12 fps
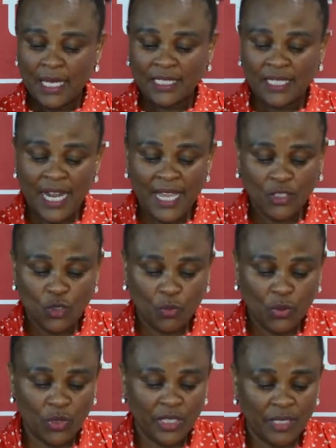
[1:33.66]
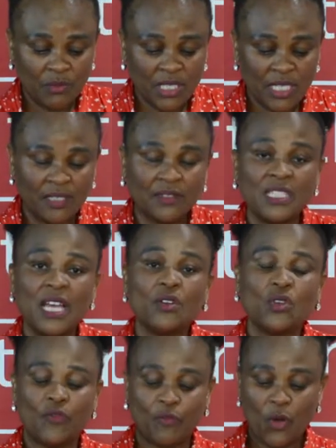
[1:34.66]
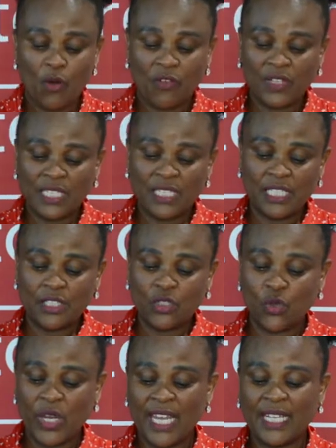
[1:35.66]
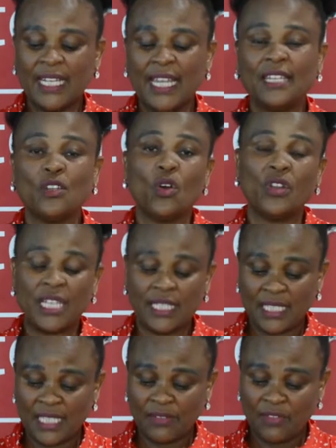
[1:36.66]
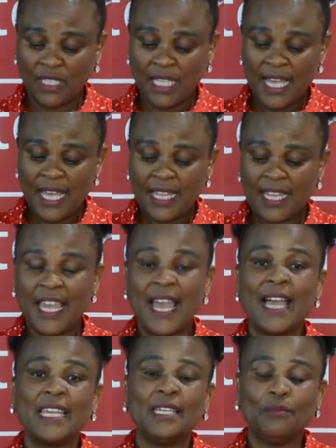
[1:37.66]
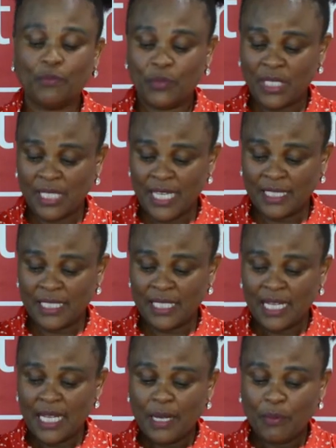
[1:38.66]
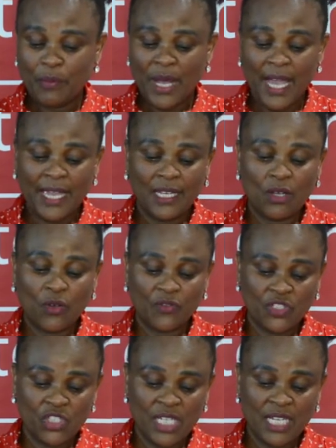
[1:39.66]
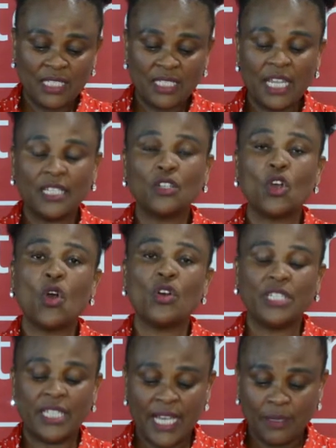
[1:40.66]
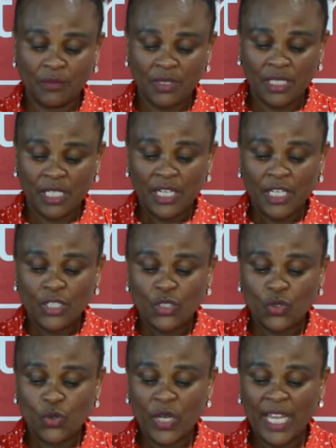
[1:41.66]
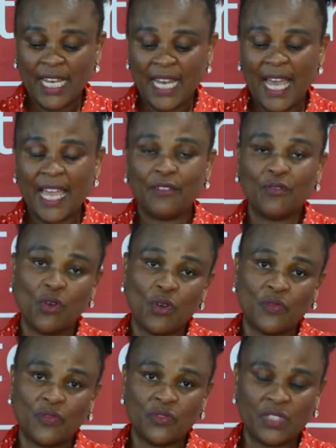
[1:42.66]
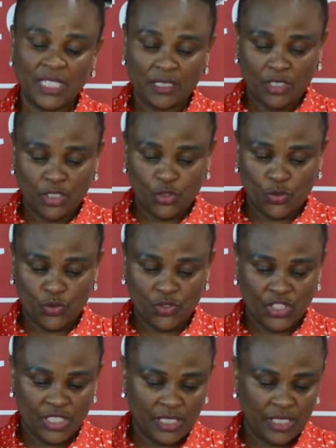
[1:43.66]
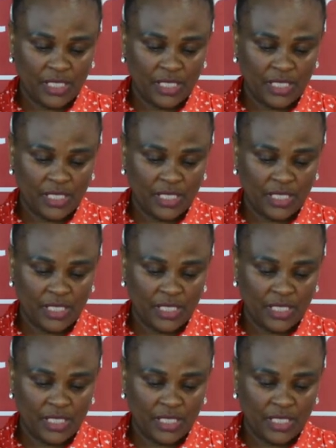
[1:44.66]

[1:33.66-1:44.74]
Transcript: try to pull themselves out of poverty to earn an honest living, they are impeded by officials and condemned to a life of destitution.